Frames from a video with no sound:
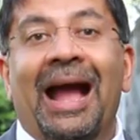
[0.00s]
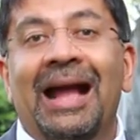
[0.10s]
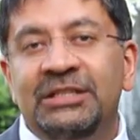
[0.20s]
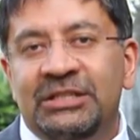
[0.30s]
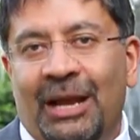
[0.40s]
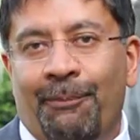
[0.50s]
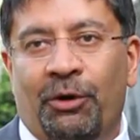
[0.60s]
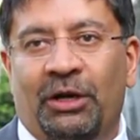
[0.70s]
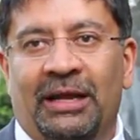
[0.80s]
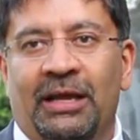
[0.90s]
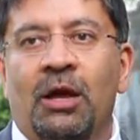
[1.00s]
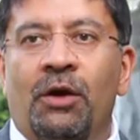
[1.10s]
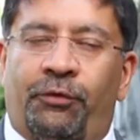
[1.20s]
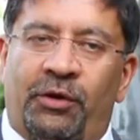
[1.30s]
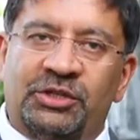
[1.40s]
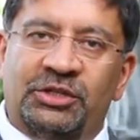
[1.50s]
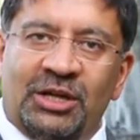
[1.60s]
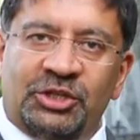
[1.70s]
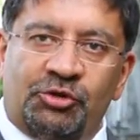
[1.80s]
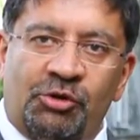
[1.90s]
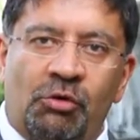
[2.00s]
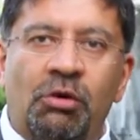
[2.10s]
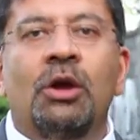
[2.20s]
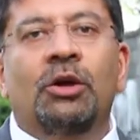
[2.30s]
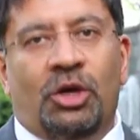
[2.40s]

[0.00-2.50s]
and separately for industrial,